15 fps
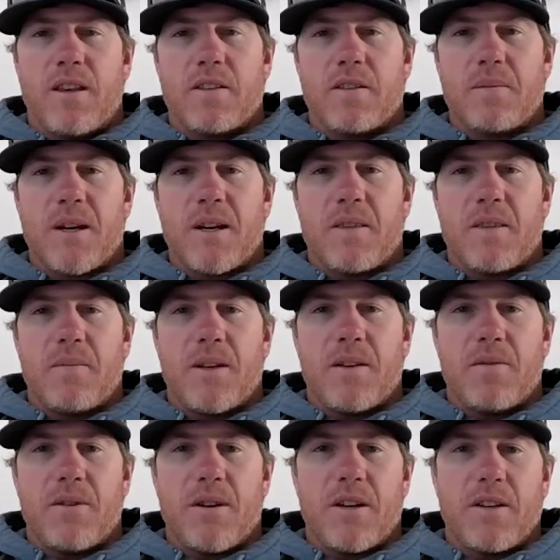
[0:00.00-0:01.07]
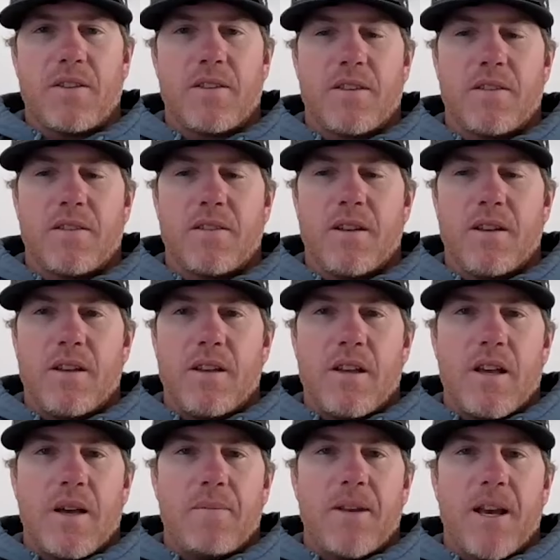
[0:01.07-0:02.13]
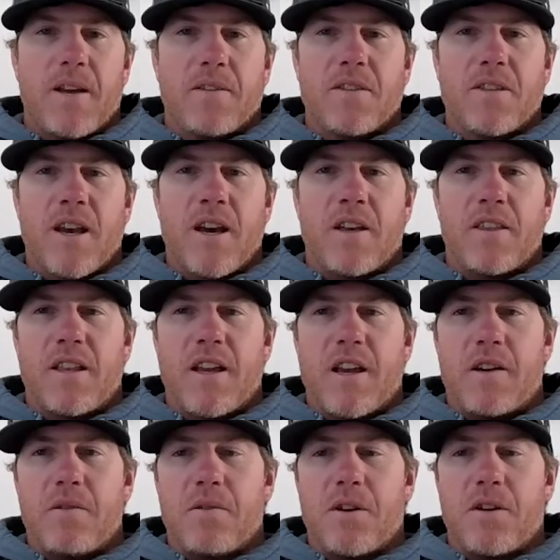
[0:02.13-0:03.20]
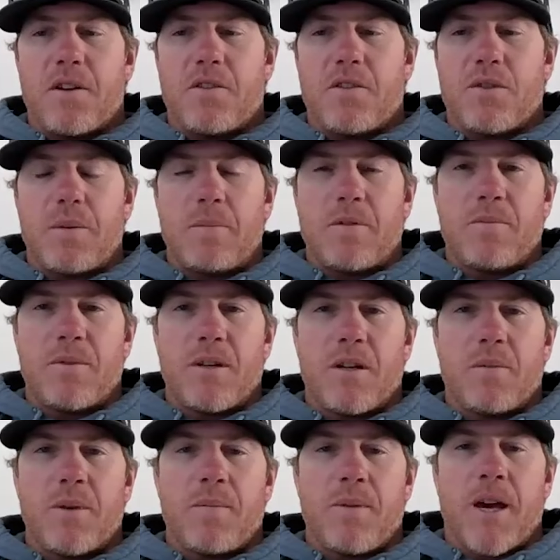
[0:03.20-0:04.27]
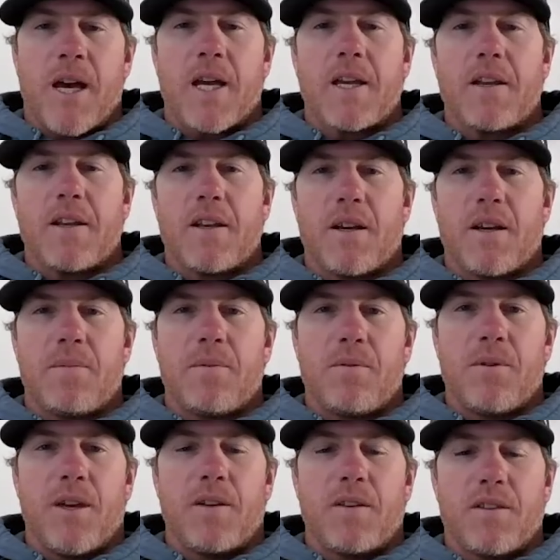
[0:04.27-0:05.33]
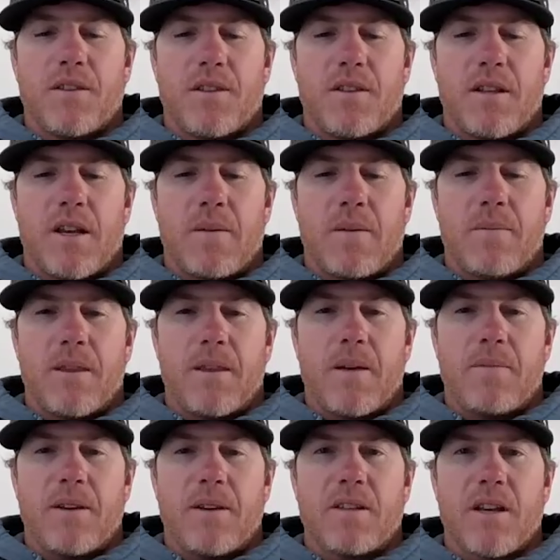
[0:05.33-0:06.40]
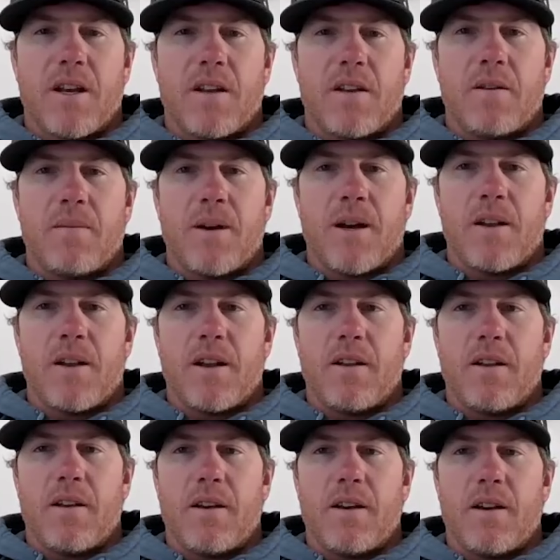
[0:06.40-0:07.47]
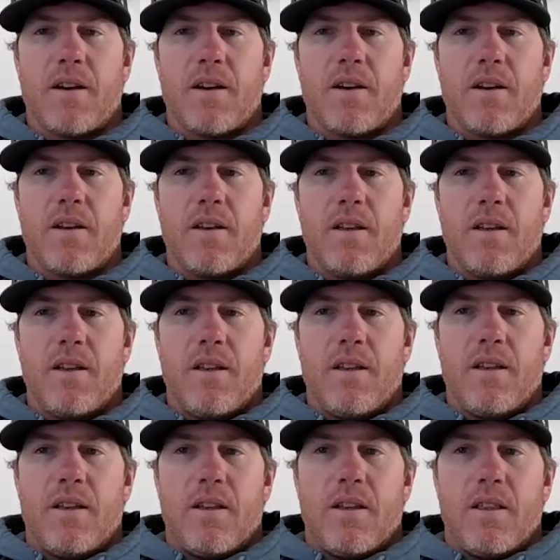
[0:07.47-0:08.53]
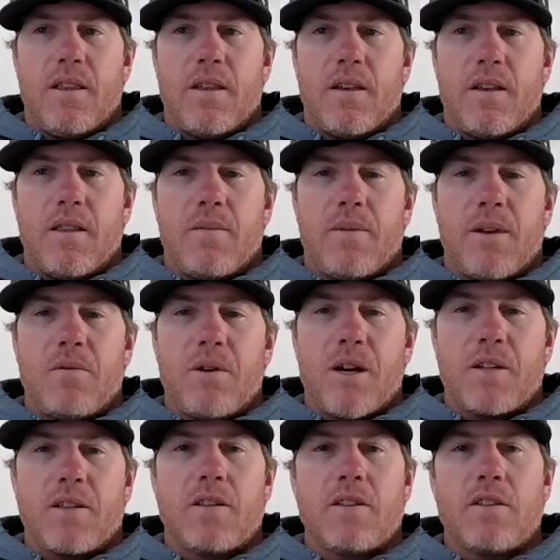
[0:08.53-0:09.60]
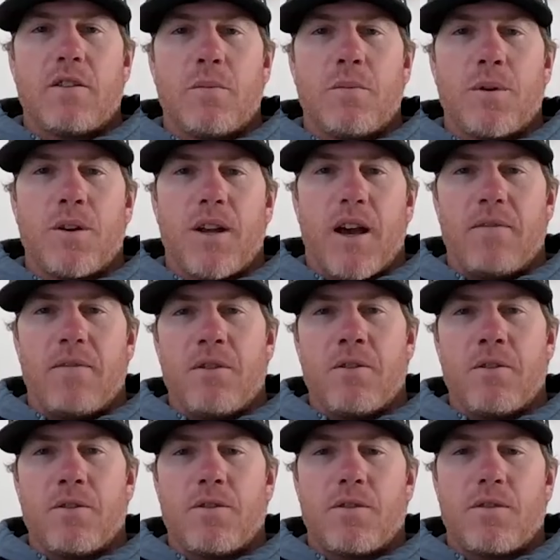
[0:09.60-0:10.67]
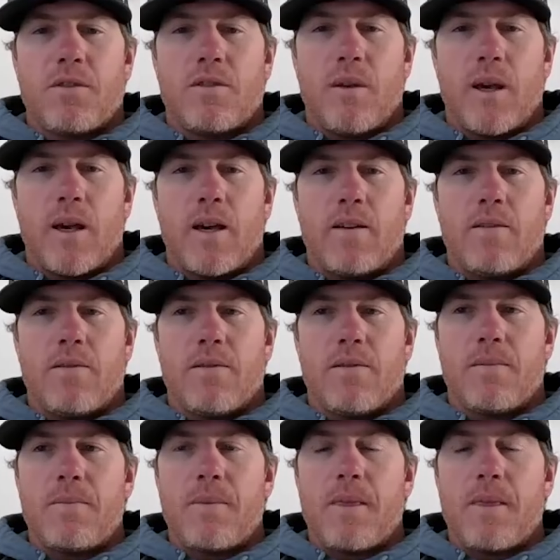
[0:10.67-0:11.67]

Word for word: things about the Midwest, and I'm down south now running trips, but I'll be back in a couple weeks, and I'm I'm excited about it. Uh, the the Midwest is super diverse. You have